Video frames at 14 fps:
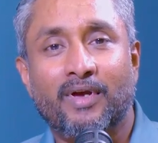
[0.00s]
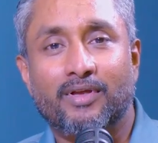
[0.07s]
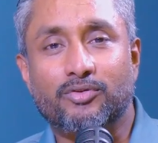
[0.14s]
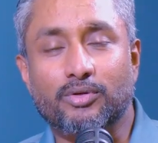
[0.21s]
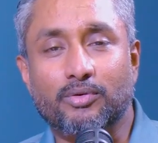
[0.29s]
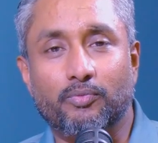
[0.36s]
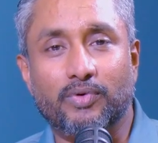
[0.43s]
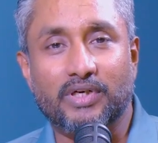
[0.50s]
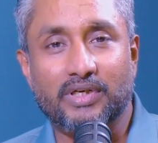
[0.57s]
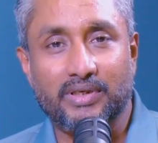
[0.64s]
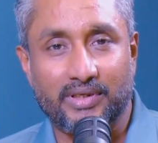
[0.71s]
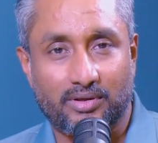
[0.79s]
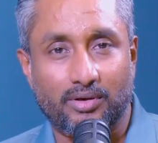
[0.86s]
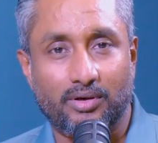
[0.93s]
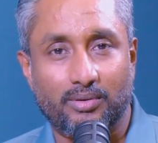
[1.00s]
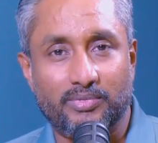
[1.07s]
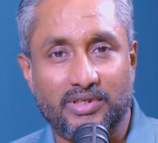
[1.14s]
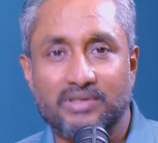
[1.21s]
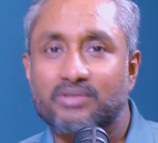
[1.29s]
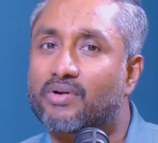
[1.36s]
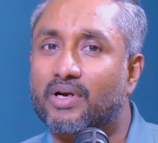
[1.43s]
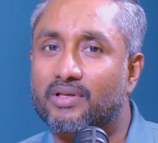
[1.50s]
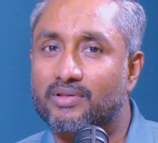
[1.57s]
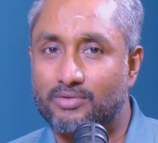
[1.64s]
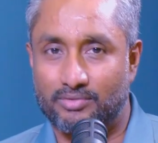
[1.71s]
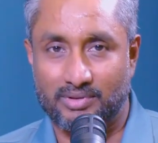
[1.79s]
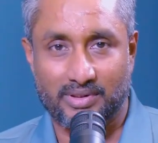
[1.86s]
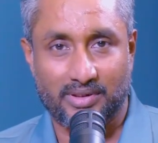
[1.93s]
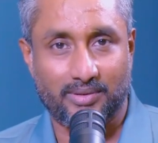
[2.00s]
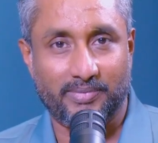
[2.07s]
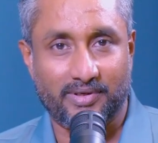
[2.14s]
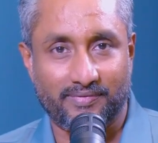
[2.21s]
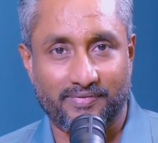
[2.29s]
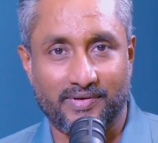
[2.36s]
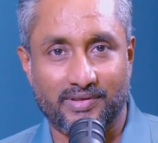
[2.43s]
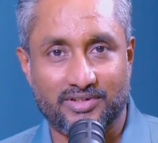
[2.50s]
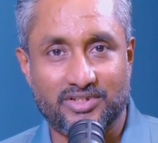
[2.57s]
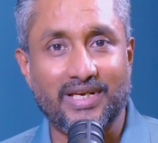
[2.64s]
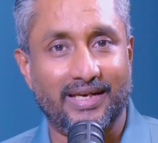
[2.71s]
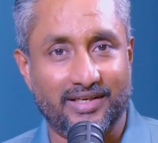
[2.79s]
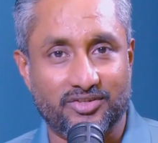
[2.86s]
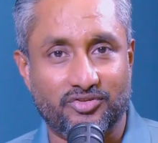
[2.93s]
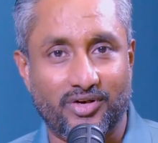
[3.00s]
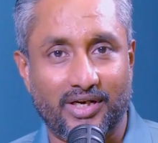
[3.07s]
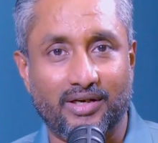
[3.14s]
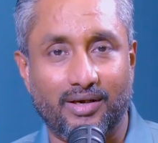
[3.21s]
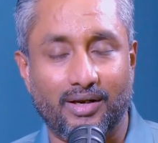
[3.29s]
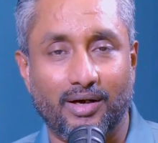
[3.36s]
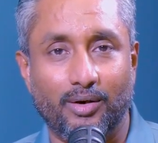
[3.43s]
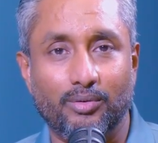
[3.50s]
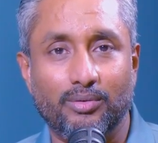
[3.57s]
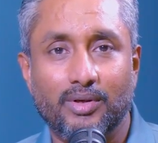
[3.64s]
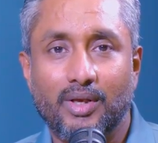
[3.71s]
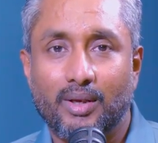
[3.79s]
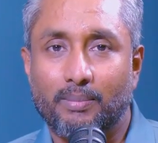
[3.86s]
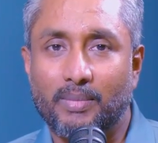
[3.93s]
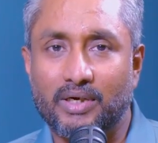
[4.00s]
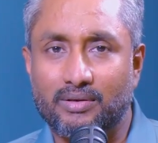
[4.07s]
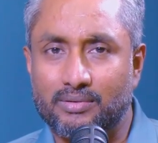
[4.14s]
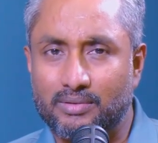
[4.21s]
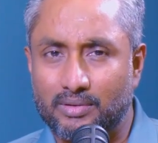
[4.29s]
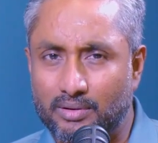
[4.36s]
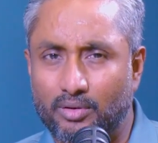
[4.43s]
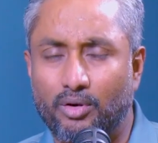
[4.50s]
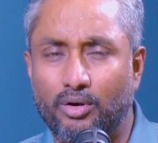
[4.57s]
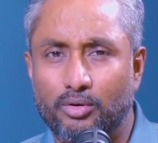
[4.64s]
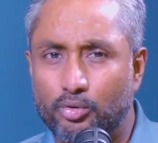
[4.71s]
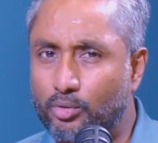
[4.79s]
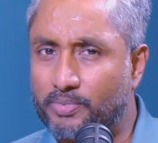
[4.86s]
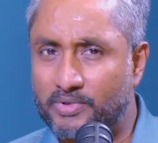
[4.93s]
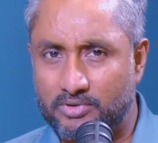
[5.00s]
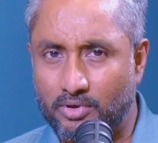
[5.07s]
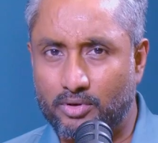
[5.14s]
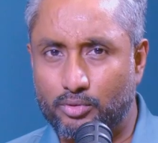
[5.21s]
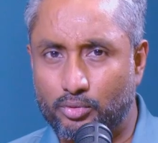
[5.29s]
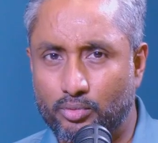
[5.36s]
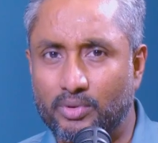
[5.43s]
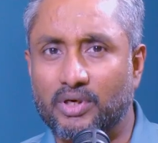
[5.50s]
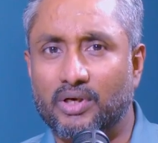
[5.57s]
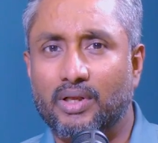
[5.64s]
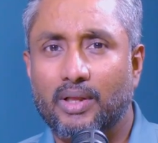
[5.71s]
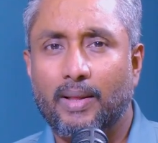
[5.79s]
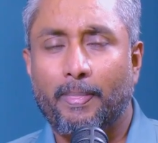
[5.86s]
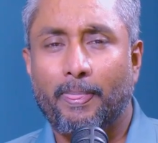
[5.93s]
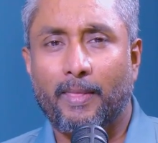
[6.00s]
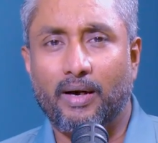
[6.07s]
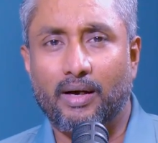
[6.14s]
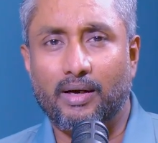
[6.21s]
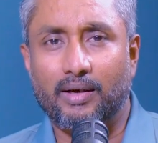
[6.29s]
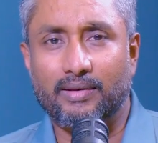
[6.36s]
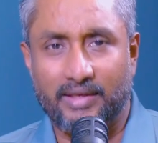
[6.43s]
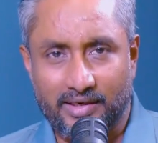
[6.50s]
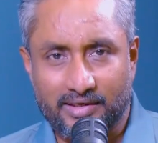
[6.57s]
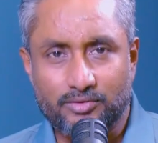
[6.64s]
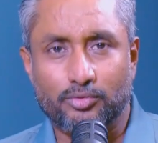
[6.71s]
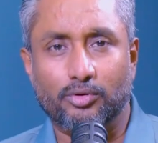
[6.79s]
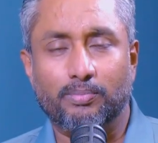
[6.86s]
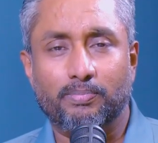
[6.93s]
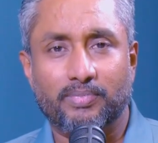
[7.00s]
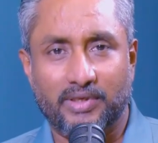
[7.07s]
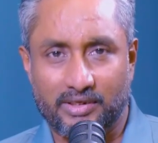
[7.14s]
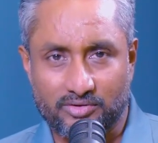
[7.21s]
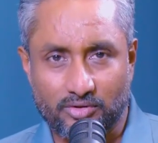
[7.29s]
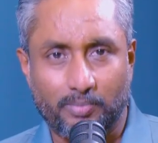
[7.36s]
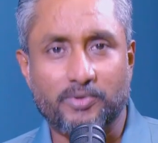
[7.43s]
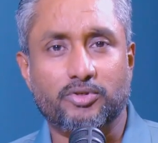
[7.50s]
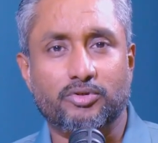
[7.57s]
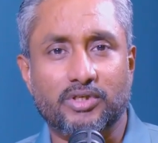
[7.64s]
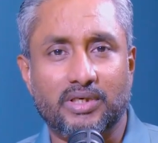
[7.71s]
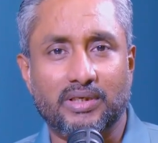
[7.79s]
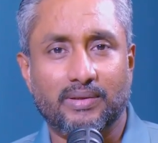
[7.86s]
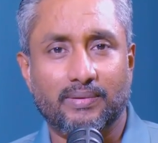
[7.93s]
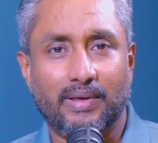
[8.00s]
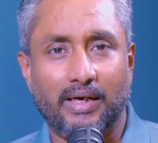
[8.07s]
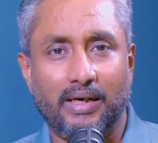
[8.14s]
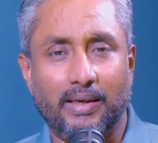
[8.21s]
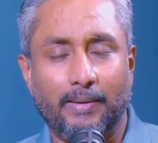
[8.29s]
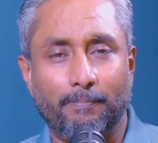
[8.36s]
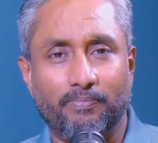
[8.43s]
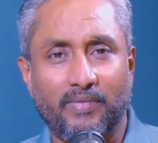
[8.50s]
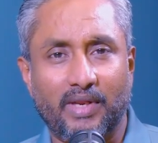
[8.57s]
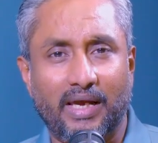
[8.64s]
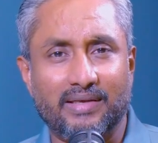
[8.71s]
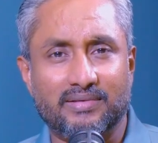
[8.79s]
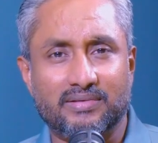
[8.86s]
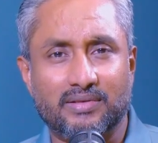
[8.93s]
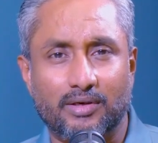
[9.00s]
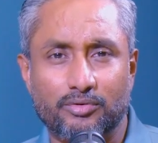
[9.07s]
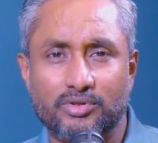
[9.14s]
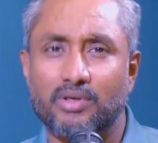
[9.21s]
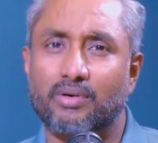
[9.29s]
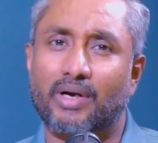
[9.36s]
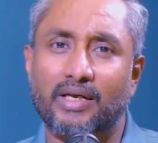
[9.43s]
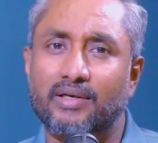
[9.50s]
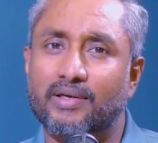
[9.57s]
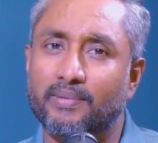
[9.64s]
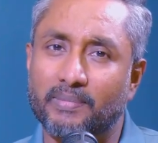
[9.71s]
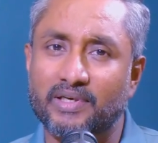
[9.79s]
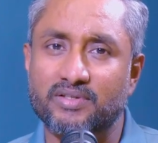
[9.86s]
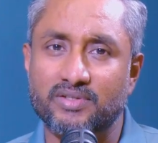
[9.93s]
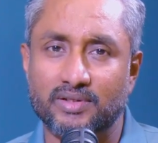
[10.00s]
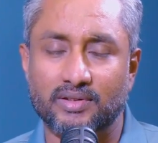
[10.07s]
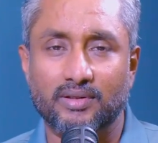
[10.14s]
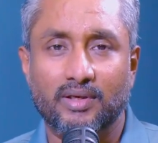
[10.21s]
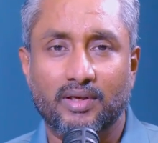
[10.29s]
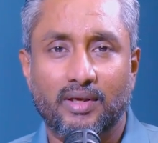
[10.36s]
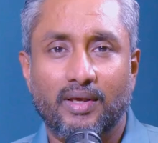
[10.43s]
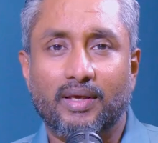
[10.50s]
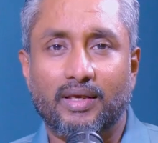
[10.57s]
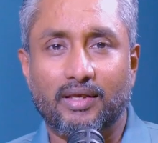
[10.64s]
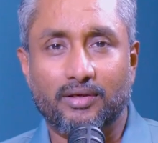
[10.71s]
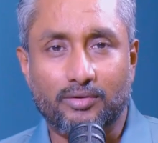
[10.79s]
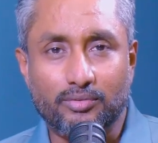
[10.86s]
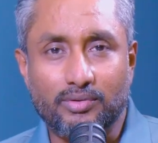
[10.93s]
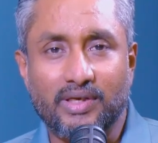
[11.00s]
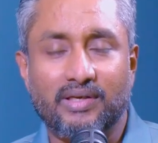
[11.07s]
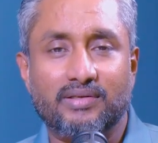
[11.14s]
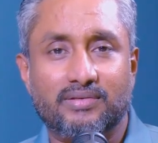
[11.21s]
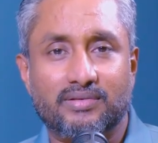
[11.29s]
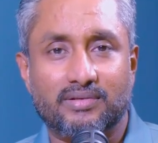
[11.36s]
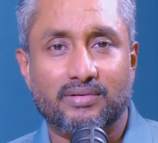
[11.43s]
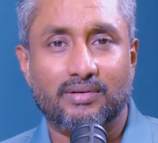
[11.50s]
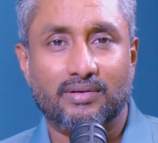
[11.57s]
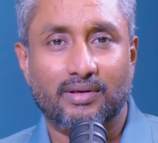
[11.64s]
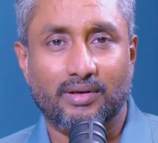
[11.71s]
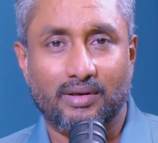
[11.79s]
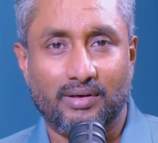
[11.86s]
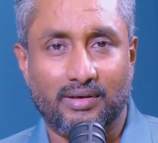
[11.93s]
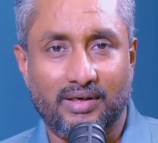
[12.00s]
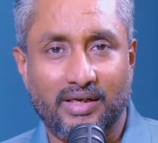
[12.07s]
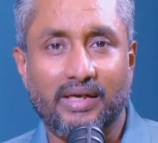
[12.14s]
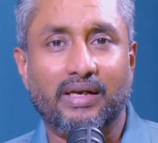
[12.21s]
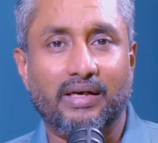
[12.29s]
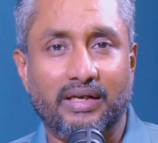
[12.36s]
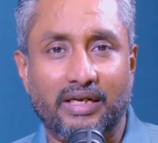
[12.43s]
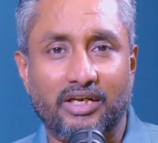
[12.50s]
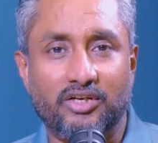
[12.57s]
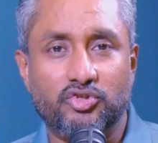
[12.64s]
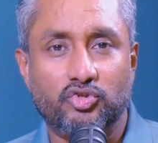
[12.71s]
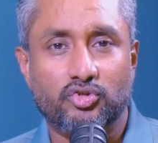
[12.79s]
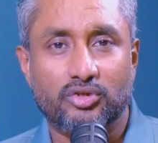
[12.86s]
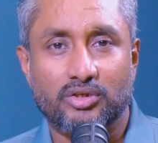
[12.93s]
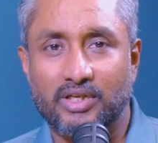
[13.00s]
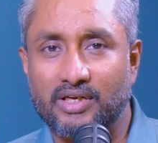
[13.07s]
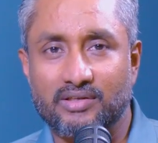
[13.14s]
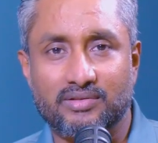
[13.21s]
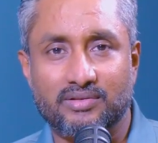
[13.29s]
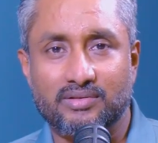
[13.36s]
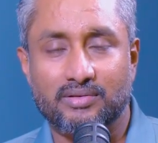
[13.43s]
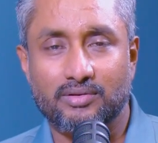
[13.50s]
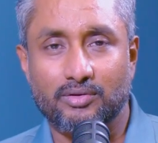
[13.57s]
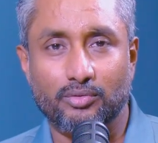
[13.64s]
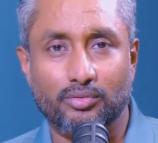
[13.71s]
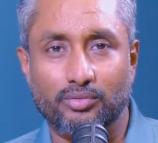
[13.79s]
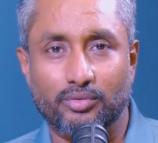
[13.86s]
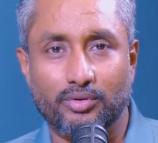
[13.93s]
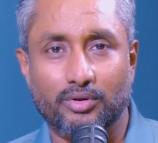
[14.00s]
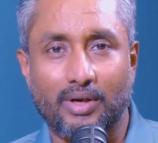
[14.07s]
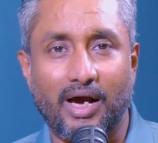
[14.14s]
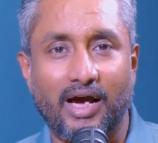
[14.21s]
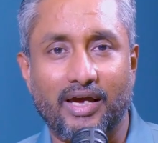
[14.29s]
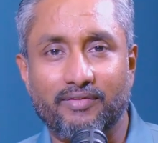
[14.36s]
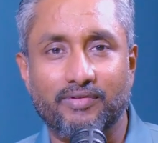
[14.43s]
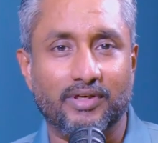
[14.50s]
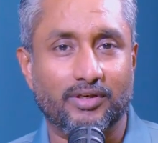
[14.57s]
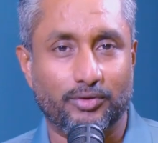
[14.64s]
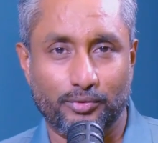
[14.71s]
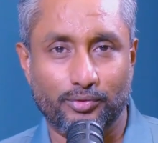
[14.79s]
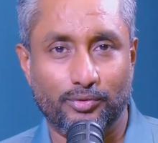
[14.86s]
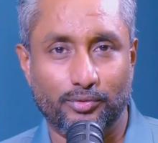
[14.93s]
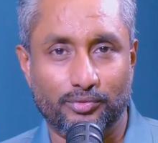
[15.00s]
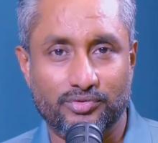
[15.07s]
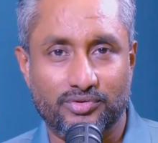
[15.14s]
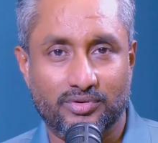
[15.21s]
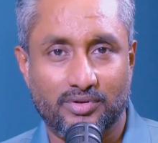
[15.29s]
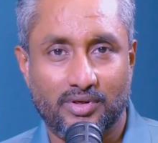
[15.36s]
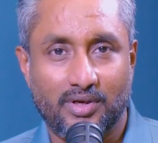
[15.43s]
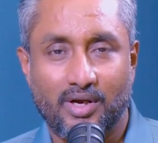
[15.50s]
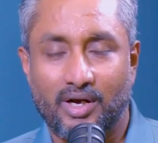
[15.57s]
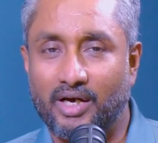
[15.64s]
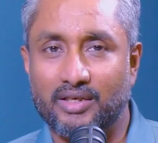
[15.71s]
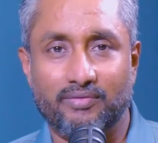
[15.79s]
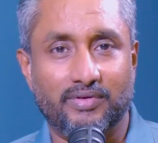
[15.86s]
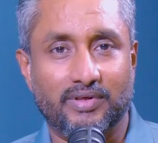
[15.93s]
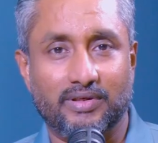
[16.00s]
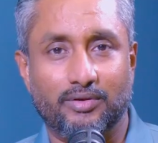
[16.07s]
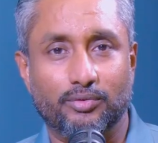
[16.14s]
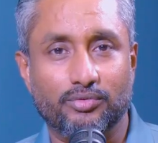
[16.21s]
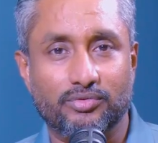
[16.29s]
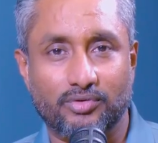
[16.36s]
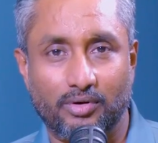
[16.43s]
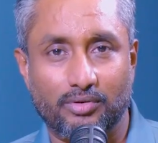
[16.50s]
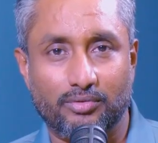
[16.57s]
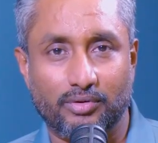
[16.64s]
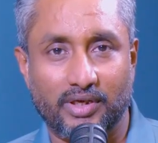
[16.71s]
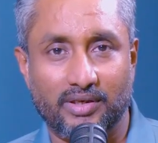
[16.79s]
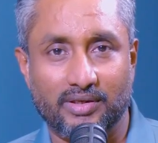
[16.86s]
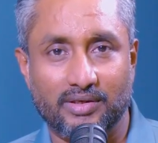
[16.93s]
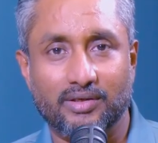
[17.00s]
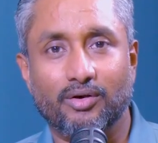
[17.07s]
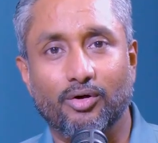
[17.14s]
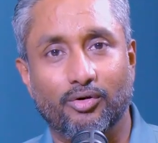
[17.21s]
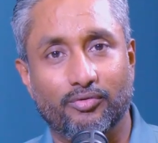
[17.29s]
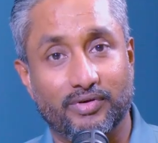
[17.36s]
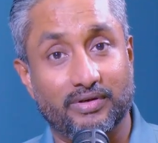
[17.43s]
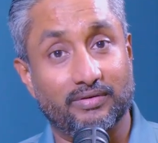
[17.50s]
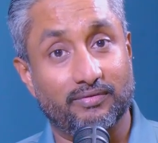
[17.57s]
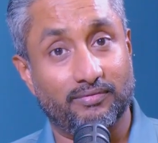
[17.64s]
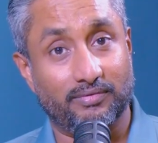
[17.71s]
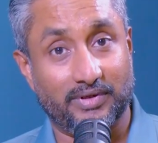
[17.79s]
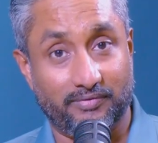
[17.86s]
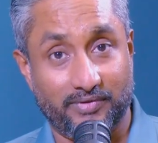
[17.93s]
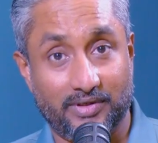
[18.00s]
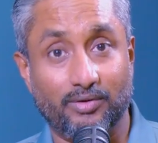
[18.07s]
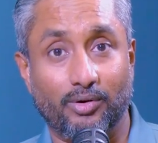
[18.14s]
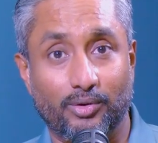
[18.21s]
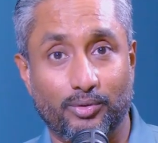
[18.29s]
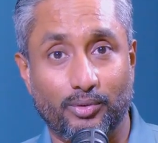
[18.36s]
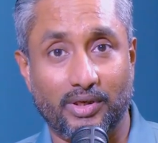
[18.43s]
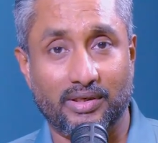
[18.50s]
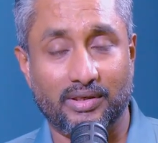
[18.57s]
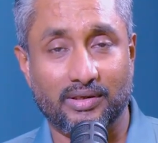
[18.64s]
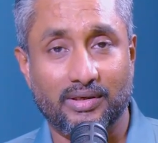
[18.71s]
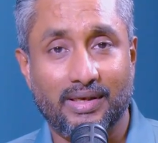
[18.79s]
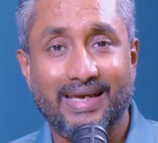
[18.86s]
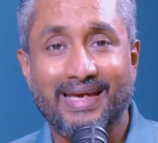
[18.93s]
So the world economy is running through a little bit of a challenge right now, but all hope is not over. There is hope, there's opportunity. As Thanushka rightly mentioned, in today's day and age, there's no I win, you lose. Either we lose altogether or we win altogether.